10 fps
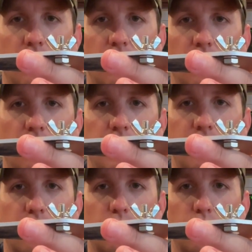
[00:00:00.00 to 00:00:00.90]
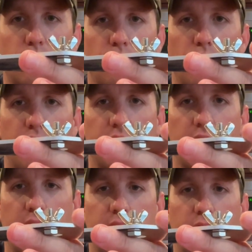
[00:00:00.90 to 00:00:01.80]
your
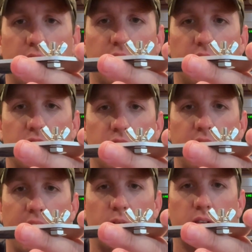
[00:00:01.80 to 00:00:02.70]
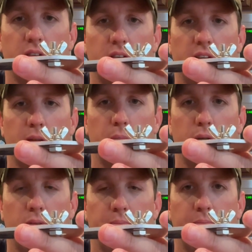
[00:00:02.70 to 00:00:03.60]
SO239 right there to that one in the middle,